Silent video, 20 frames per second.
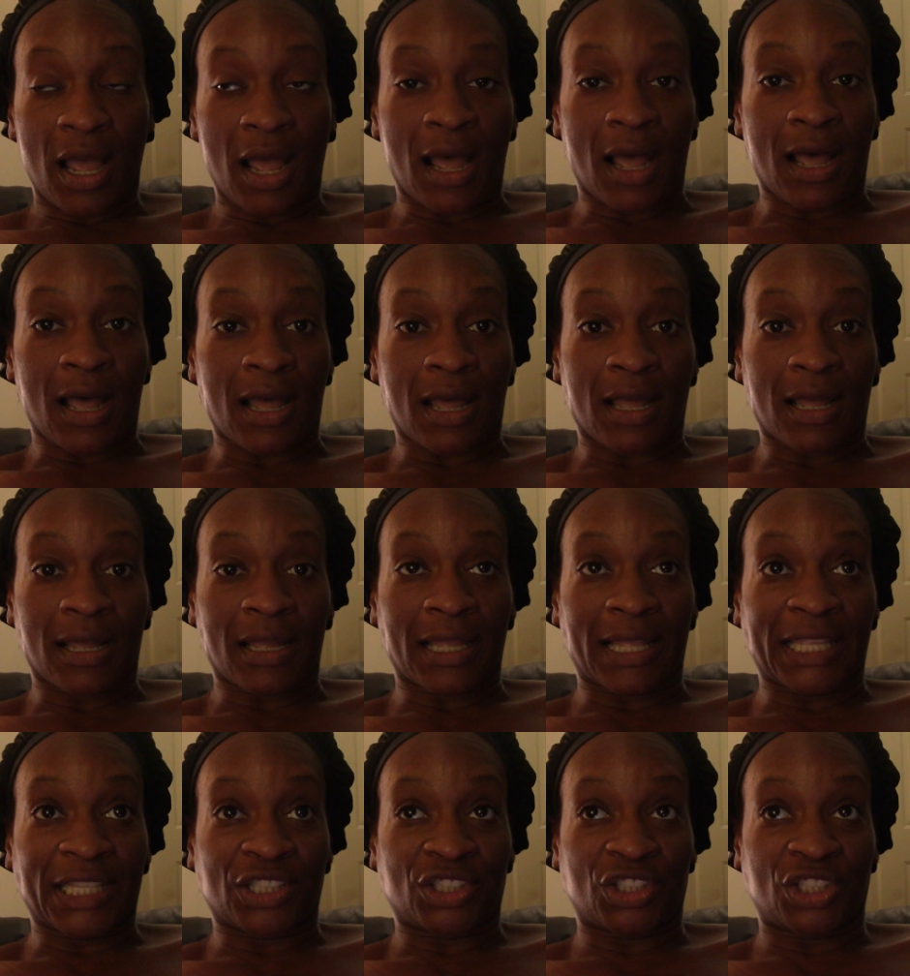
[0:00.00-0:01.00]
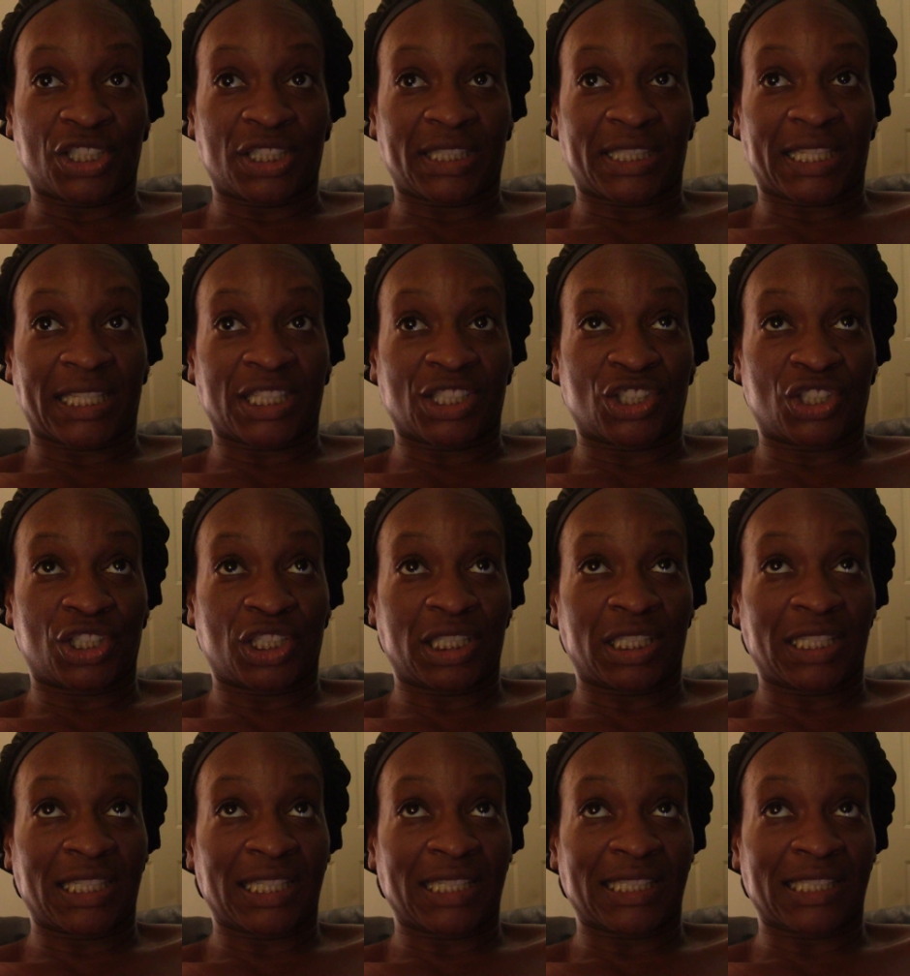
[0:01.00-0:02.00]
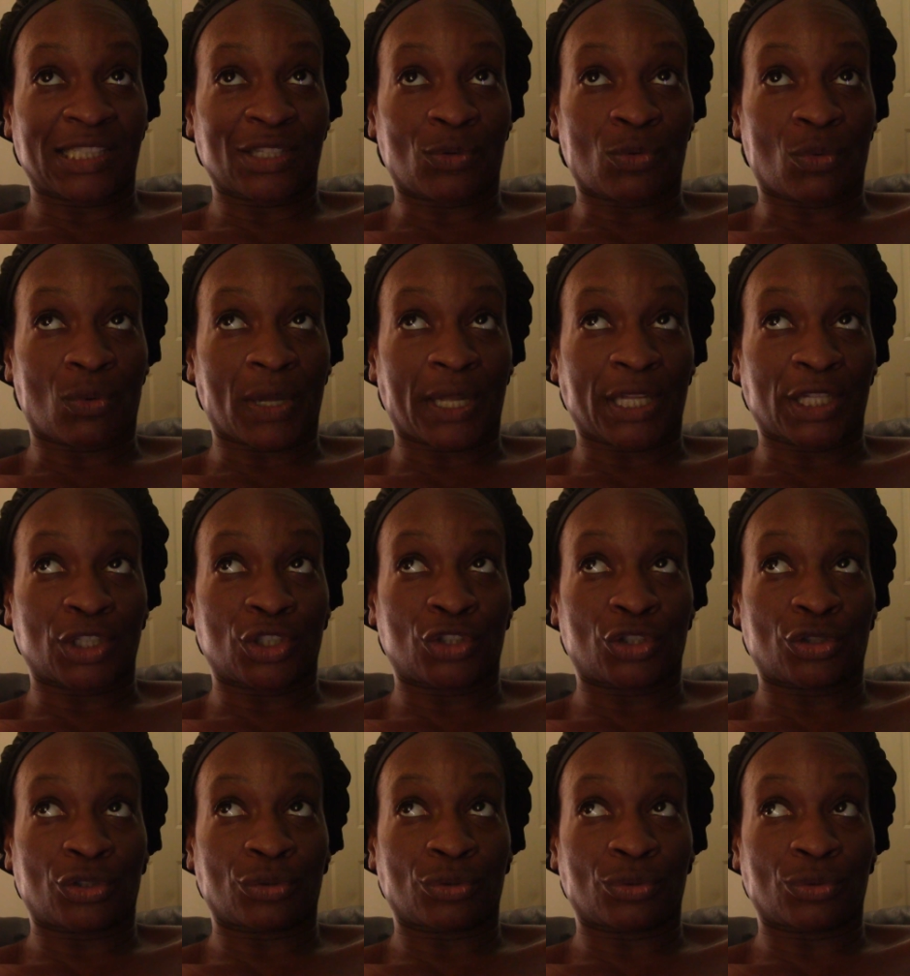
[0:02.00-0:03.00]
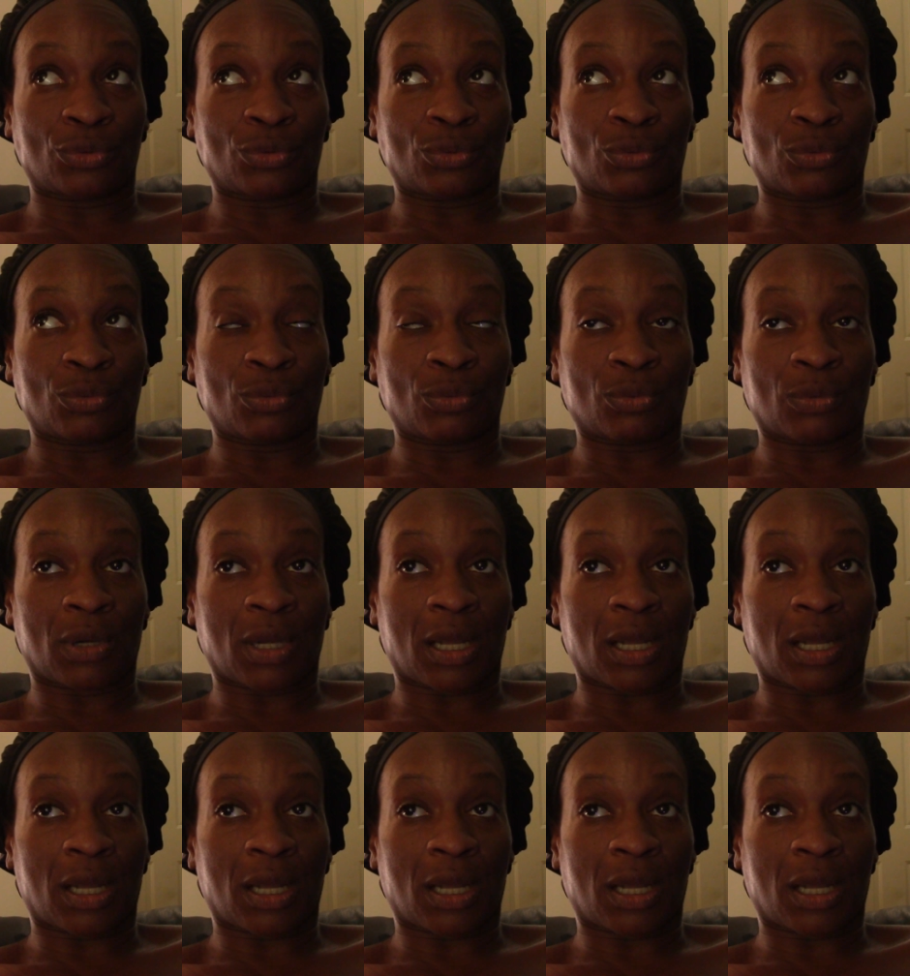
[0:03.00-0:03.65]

uh, and she said she is going to